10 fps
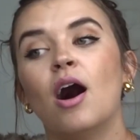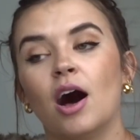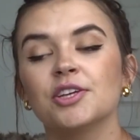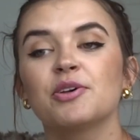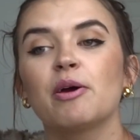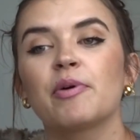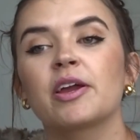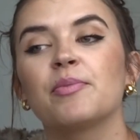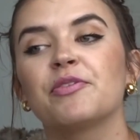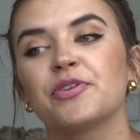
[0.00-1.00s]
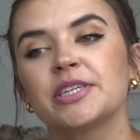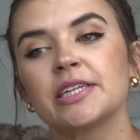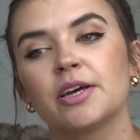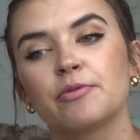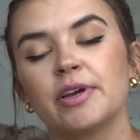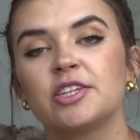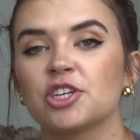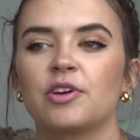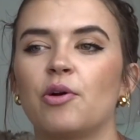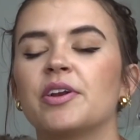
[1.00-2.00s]
Also, I'd recommend for deload week
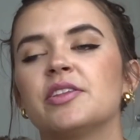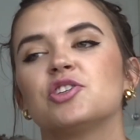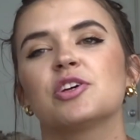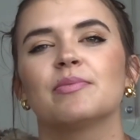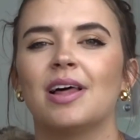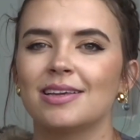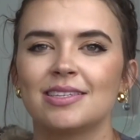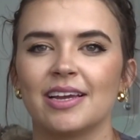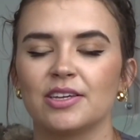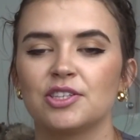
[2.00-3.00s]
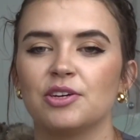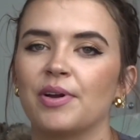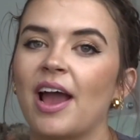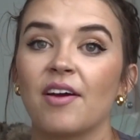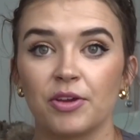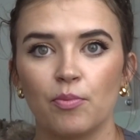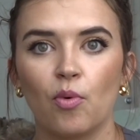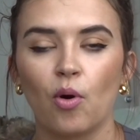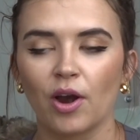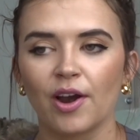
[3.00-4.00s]
just going to the gym less days too and having
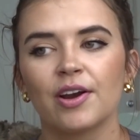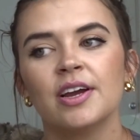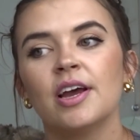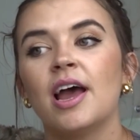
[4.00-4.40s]
more